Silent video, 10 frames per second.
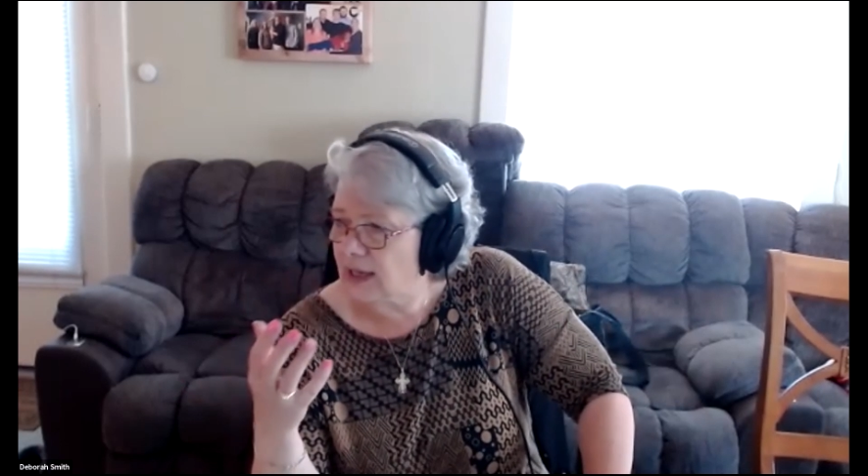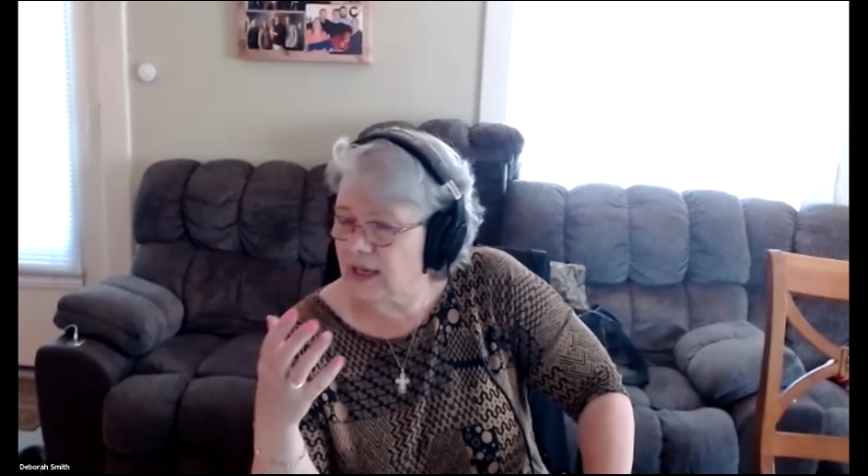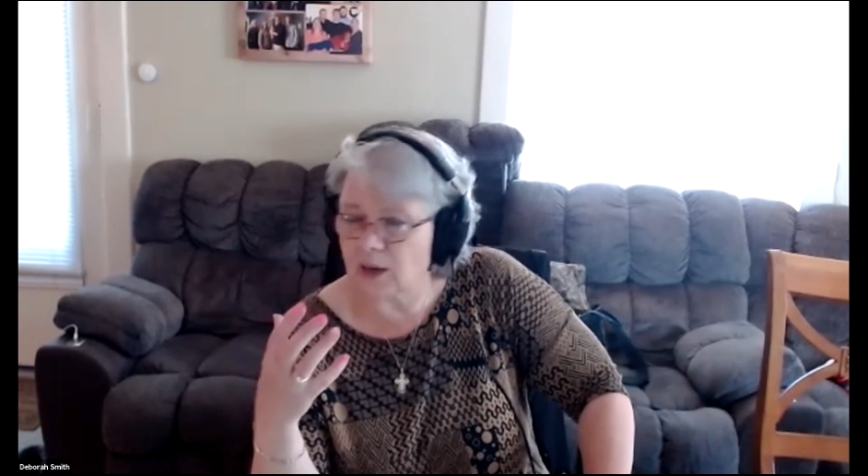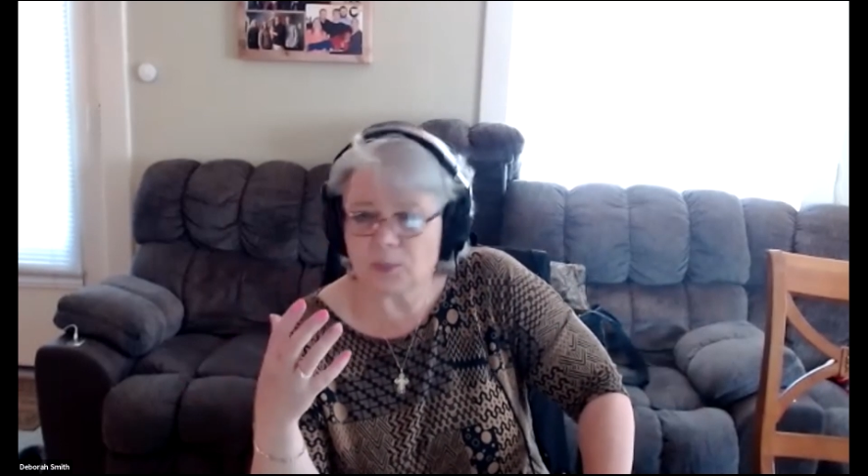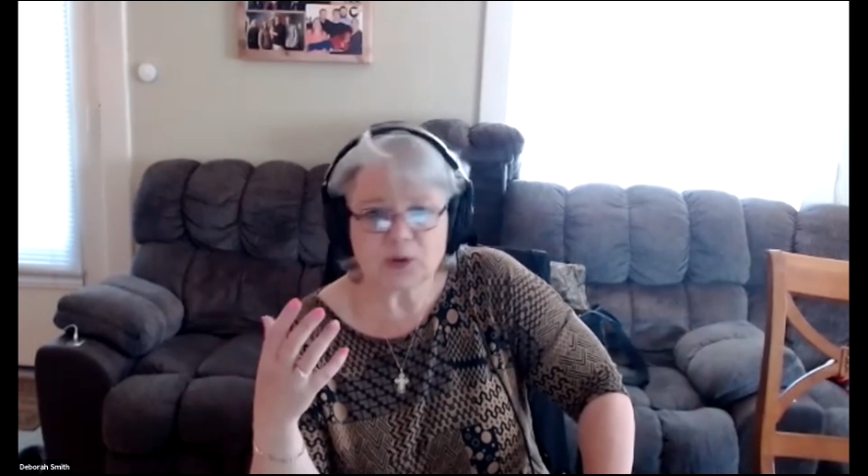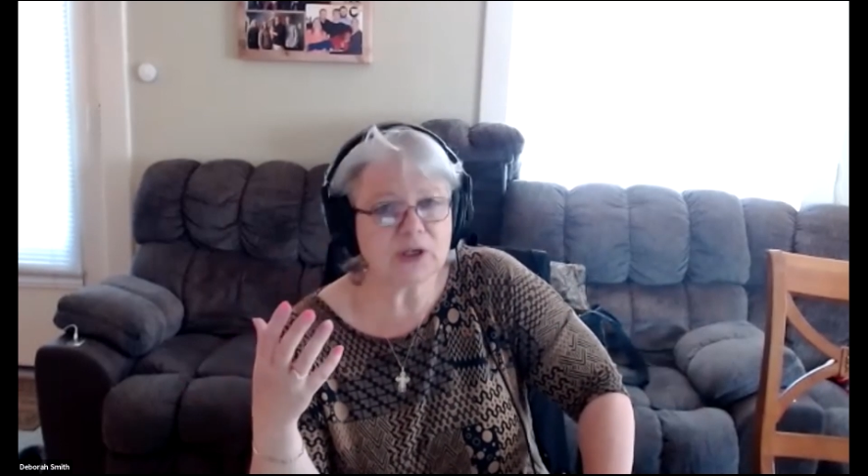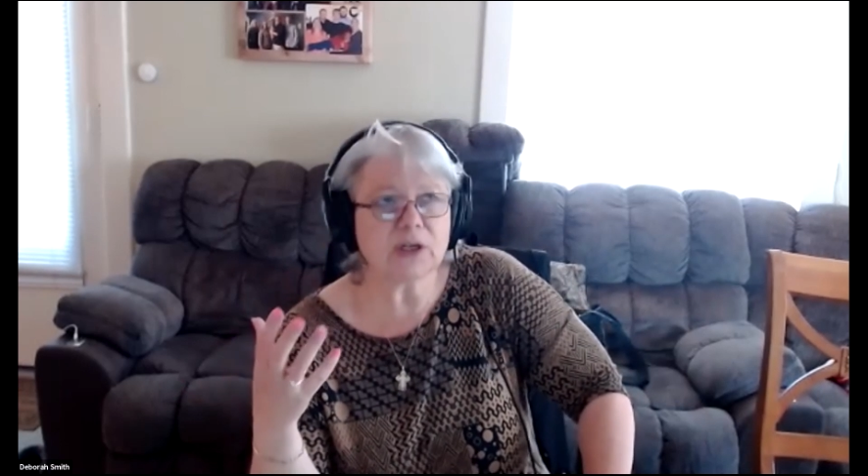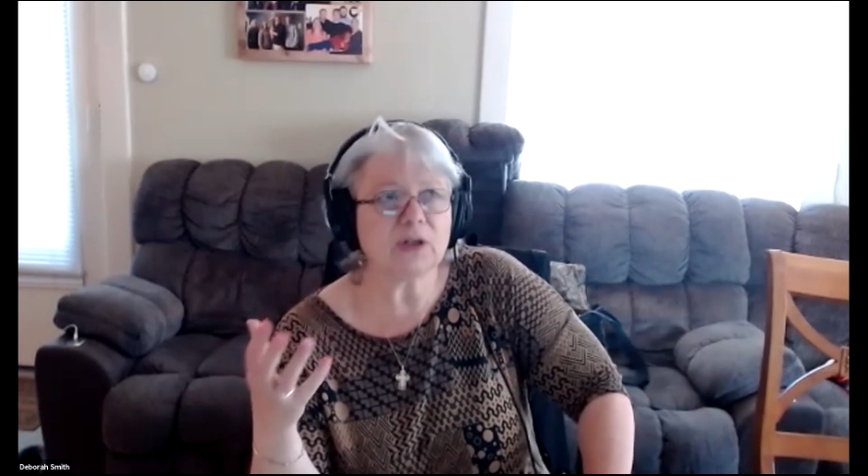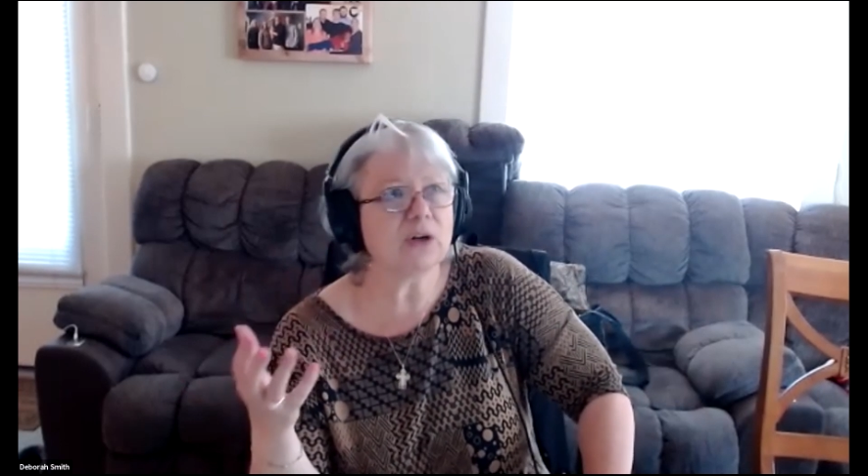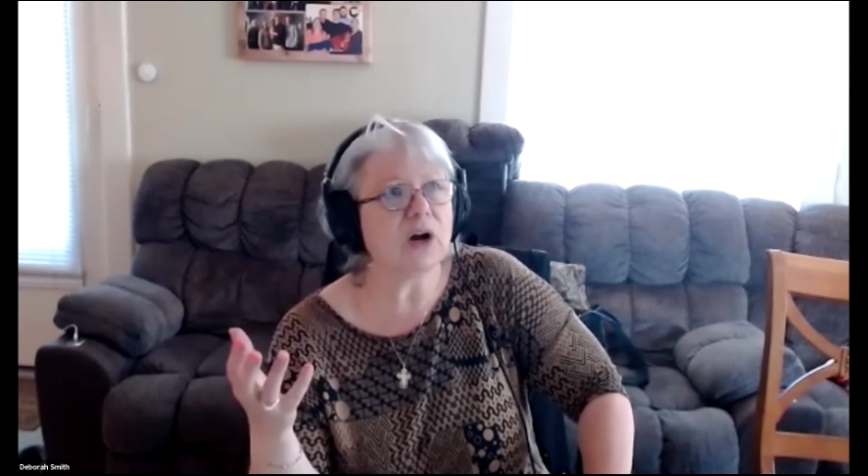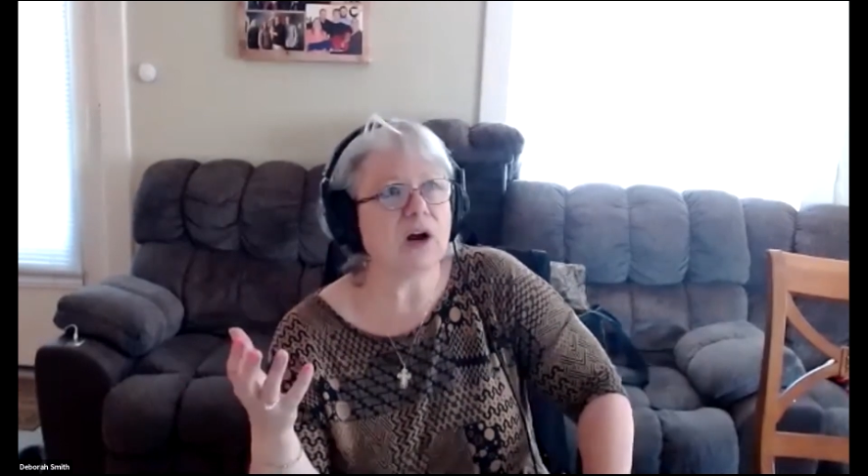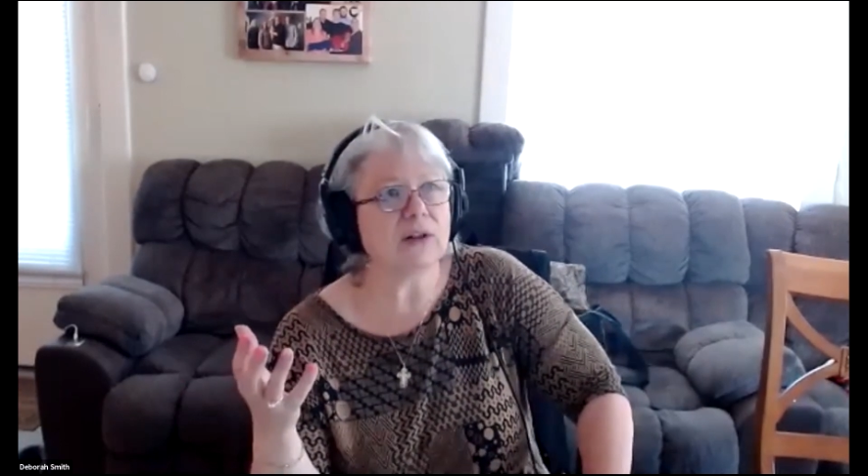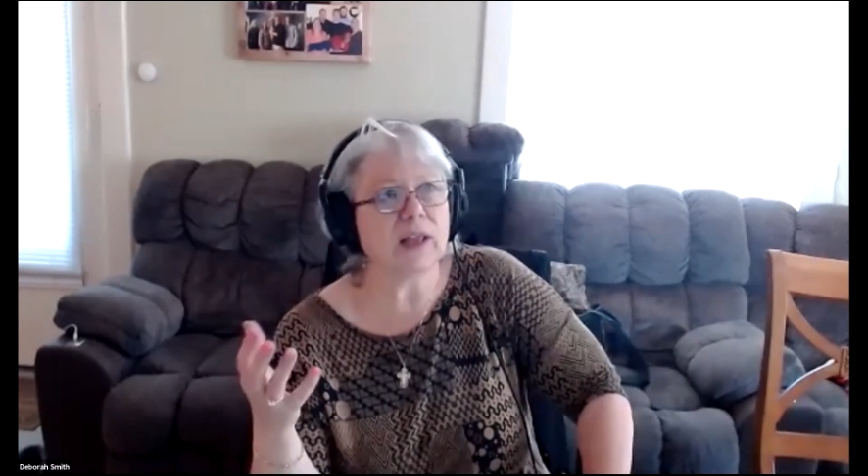in a particular art,